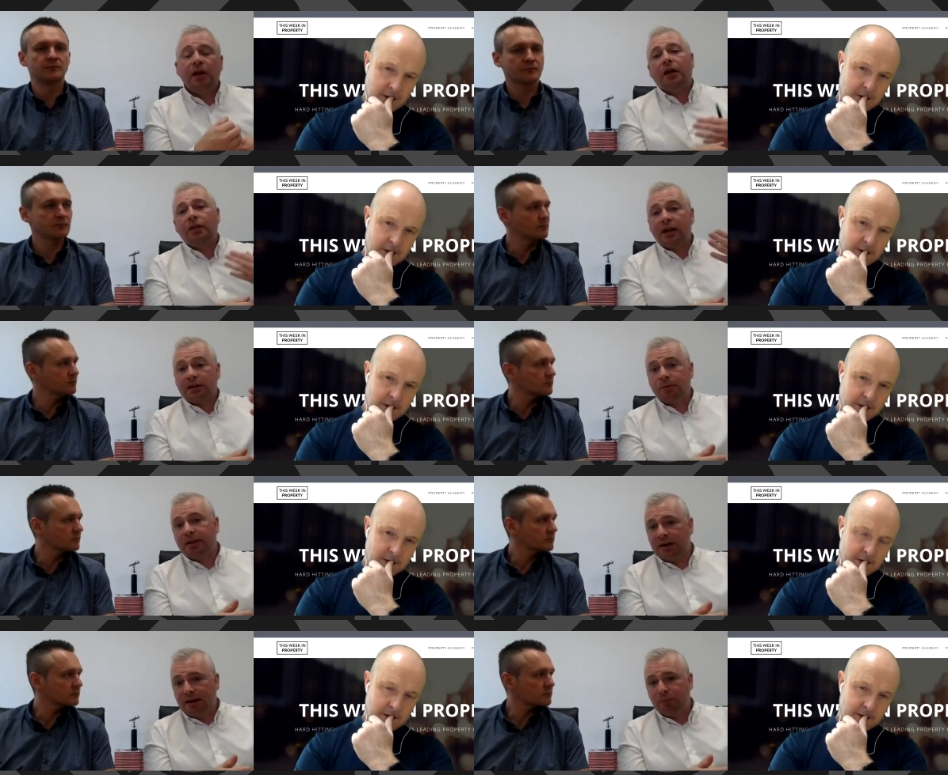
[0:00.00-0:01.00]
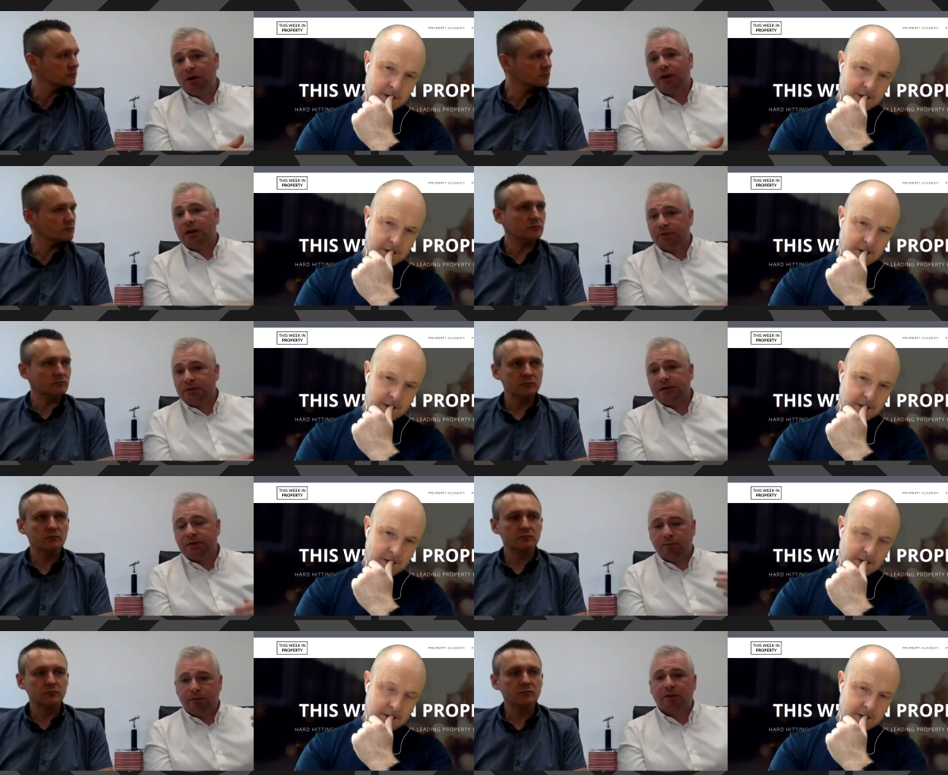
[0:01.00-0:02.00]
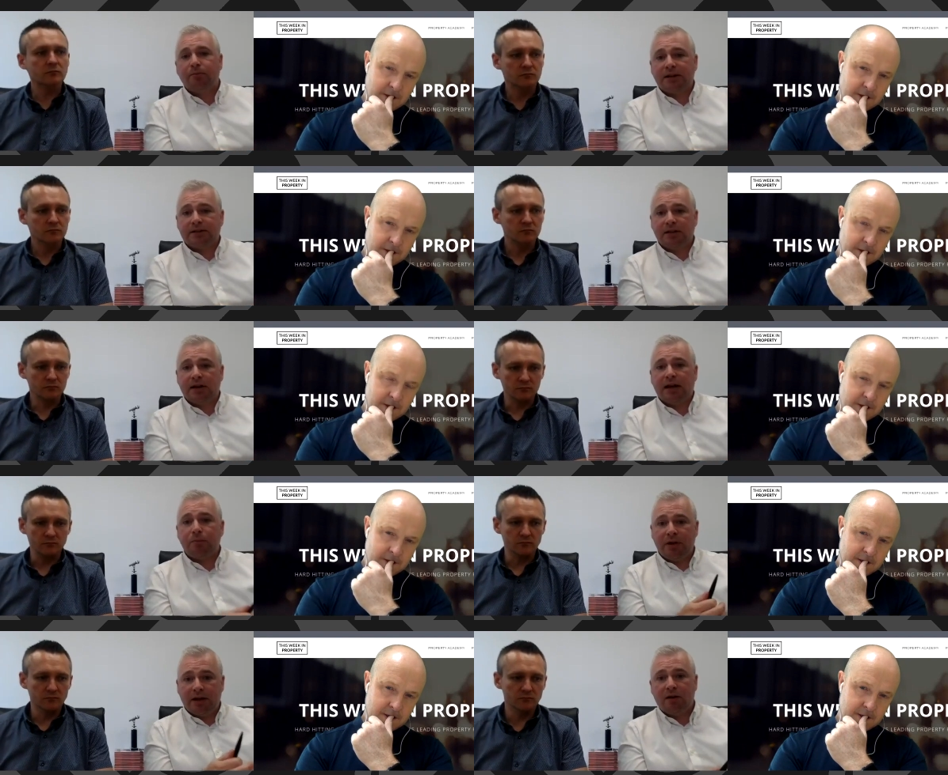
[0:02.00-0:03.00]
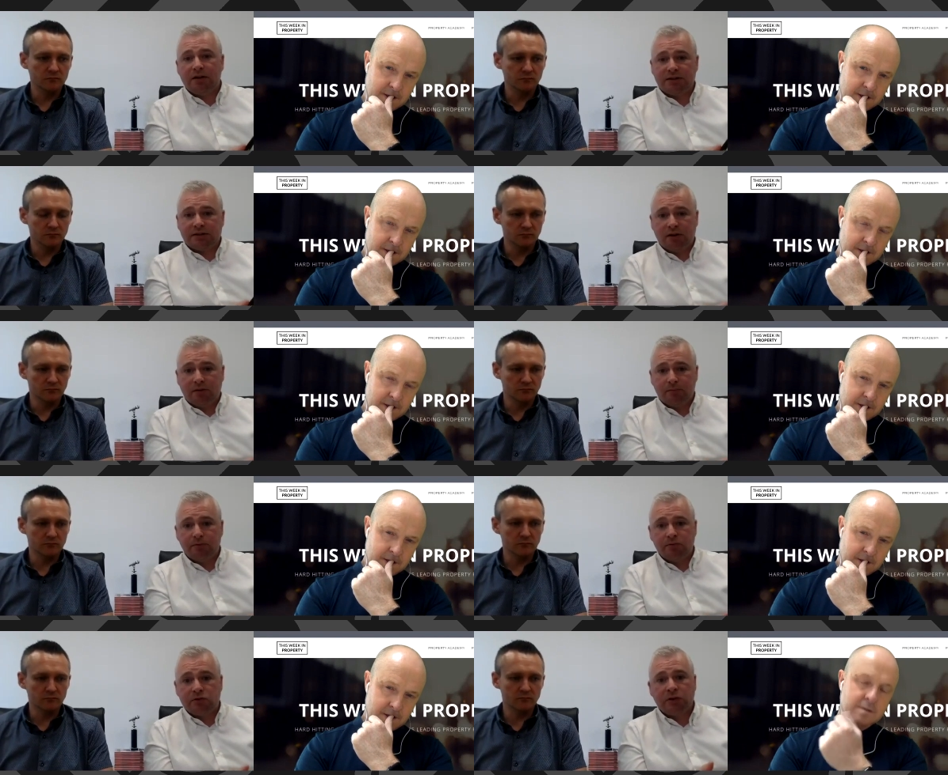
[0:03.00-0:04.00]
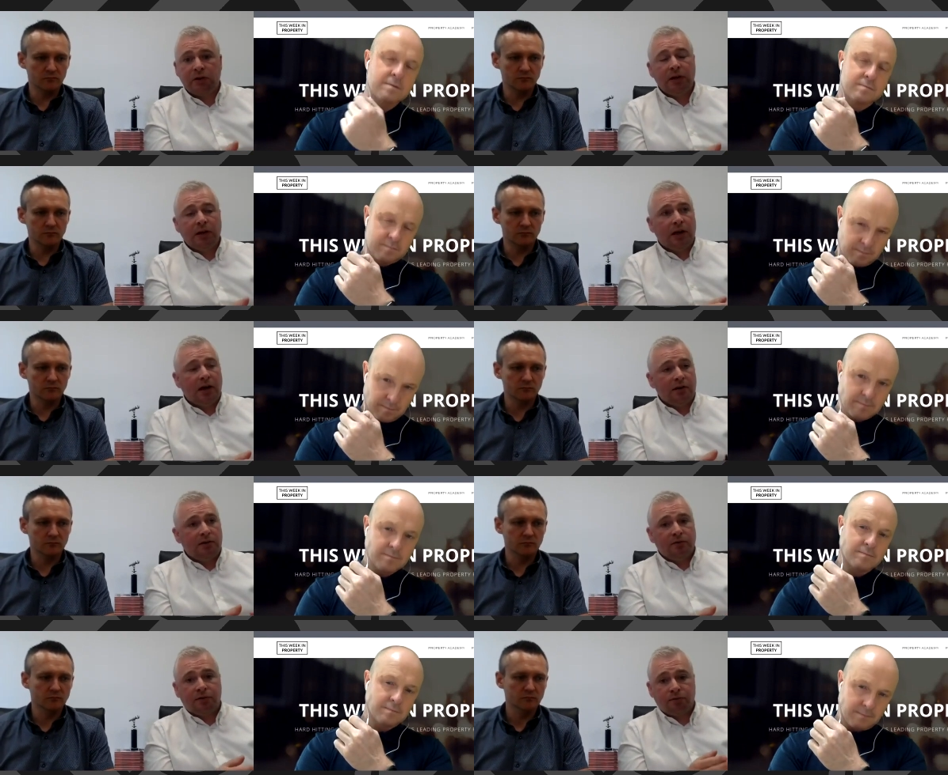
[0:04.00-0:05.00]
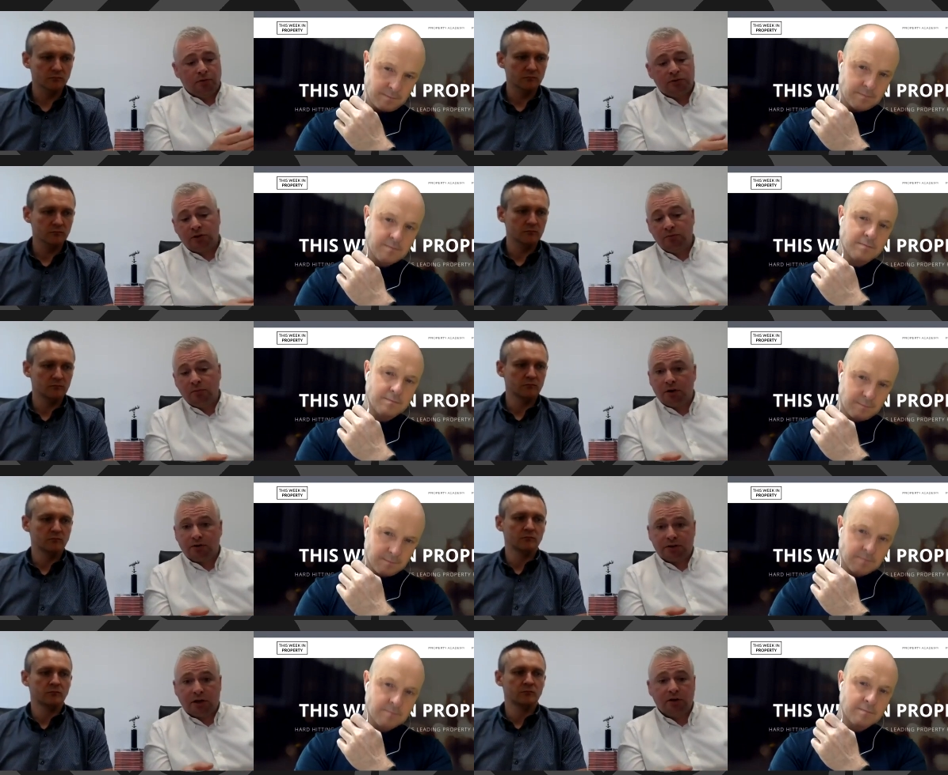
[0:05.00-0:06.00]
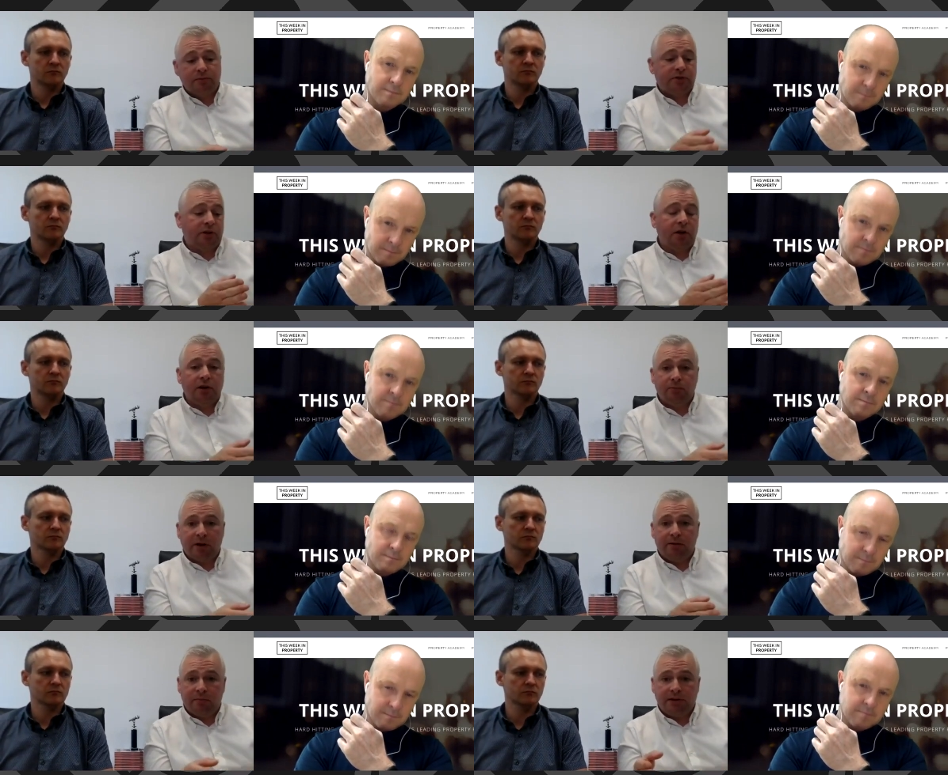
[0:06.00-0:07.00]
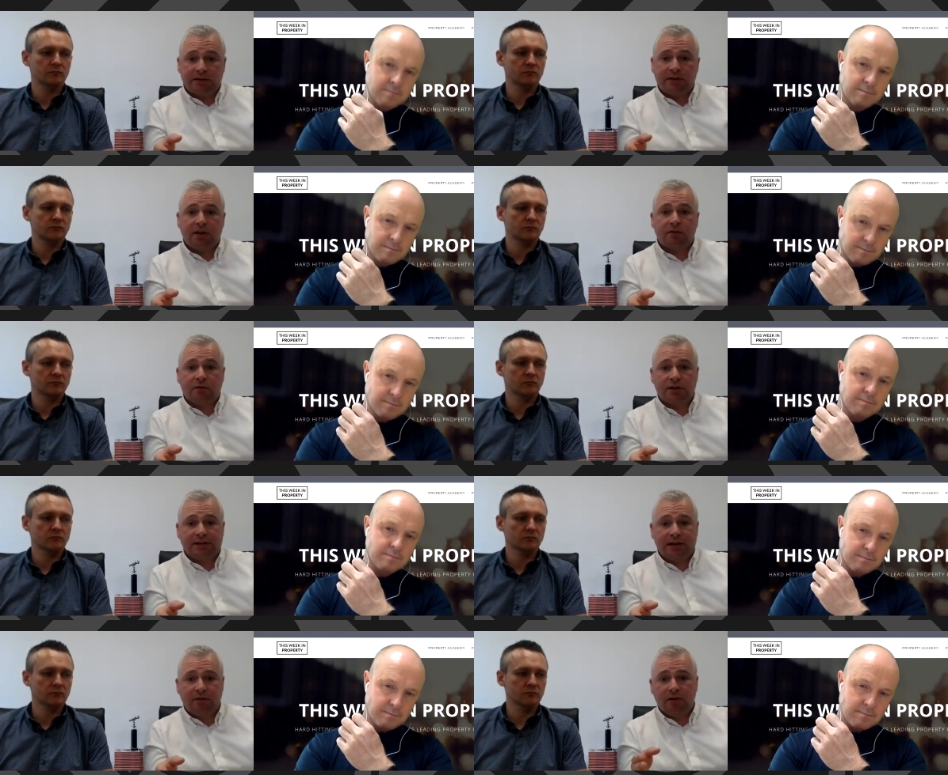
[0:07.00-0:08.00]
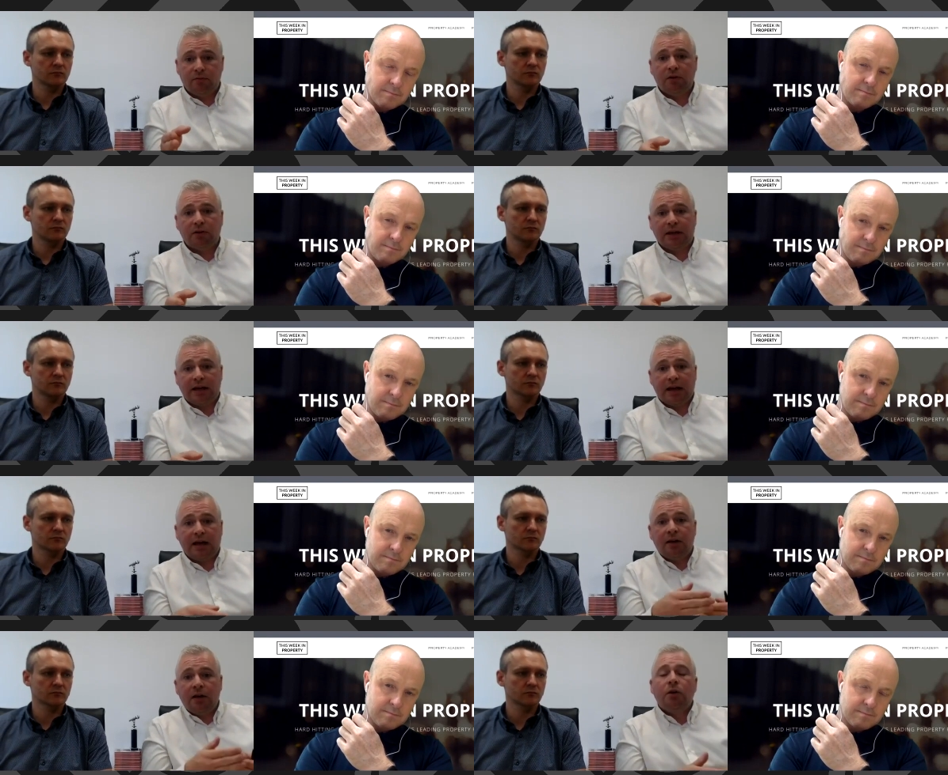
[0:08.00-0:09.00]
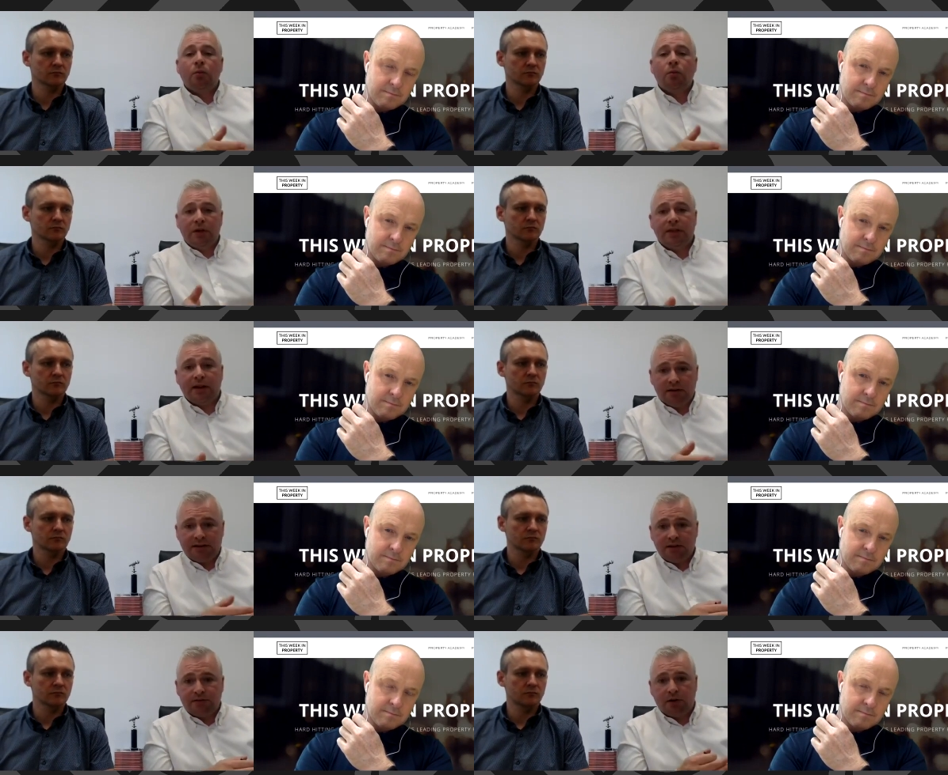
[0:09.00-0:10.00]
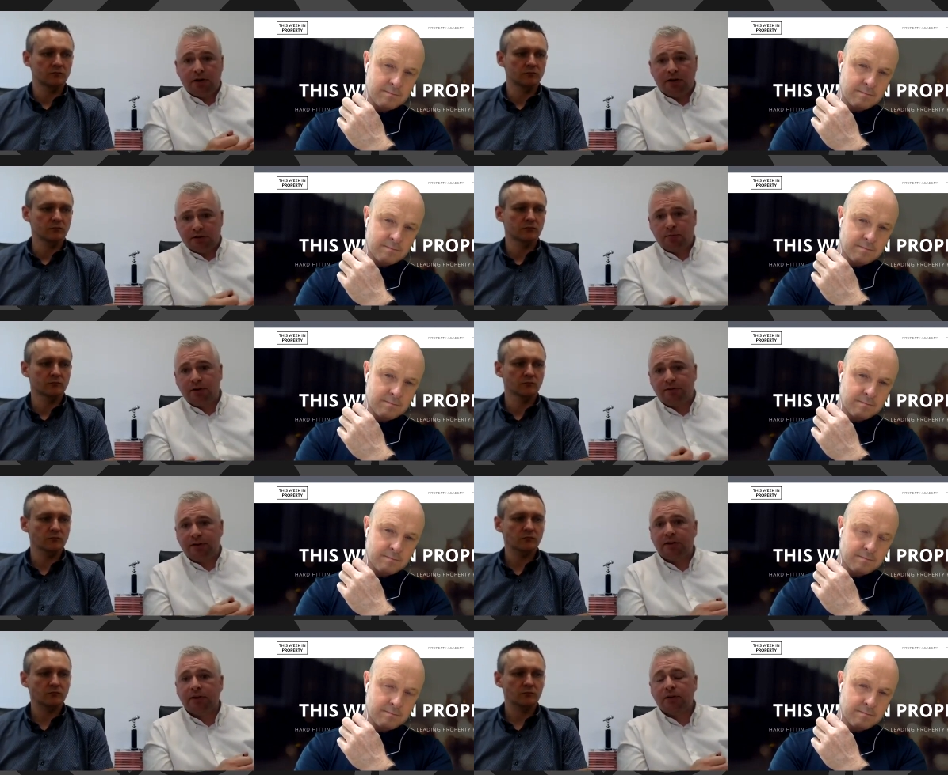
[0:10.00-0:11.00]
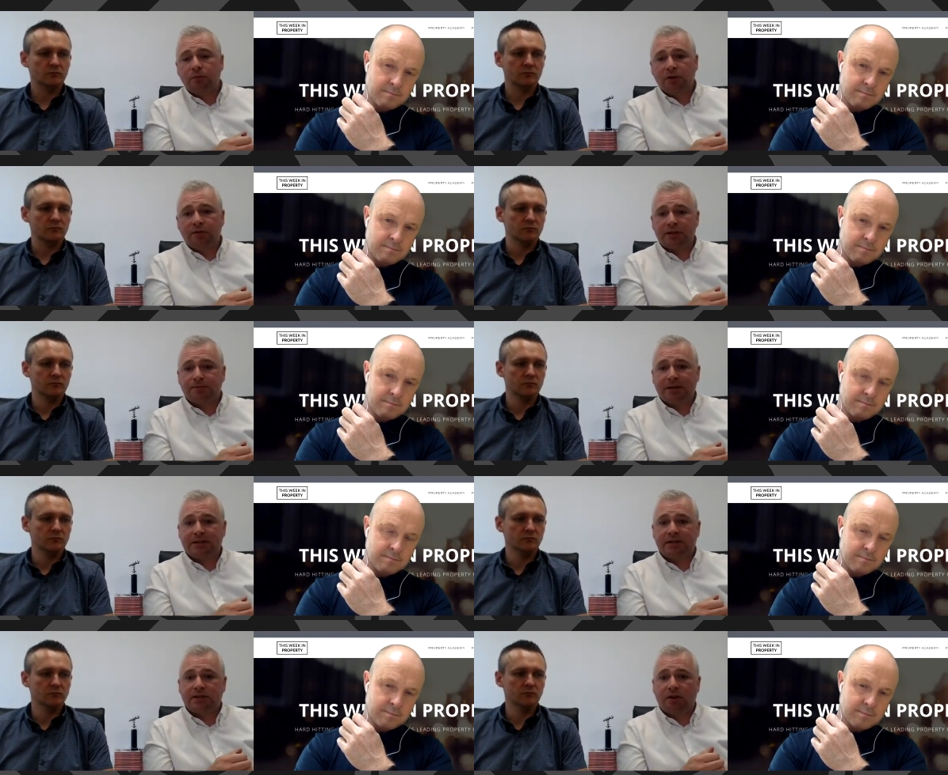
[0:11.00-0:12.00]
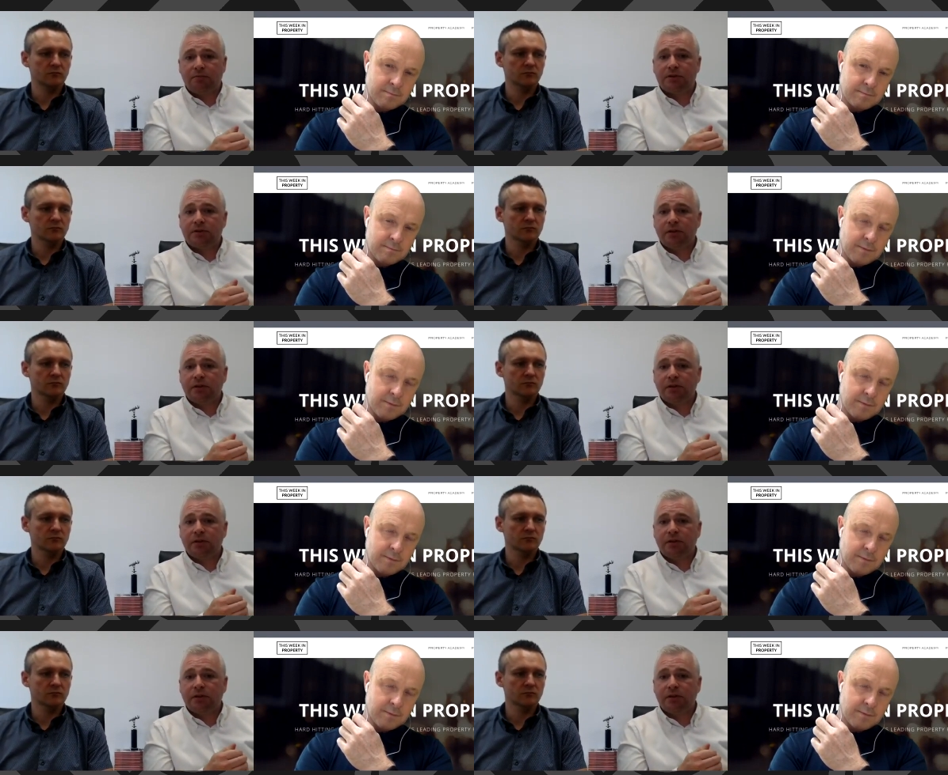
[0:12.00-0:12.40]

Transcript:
Speaker 1: and that's where the lab work comes in. So we bring them back to the lab, we analyse the samples uh, through two microscopes, and only when it meets certain criteria that we're looking at, we then identify it as one of the one of the asbestos types.